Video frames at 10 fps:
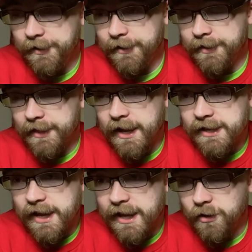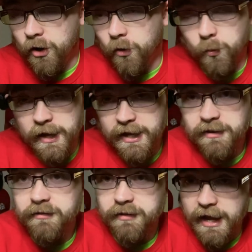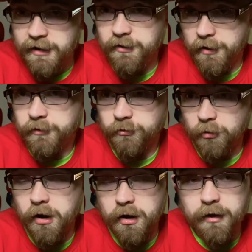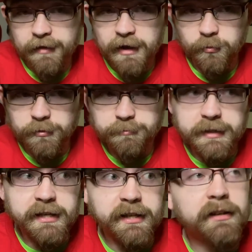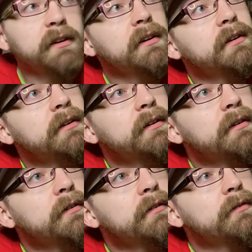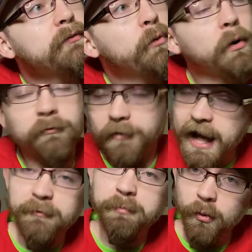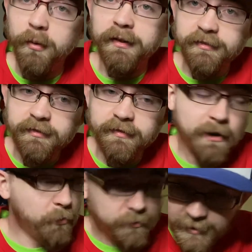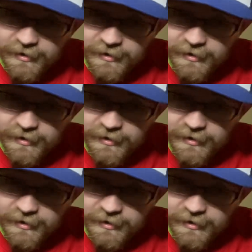they get a win and another draw. That would be 4 or 5 points. That wouldn't be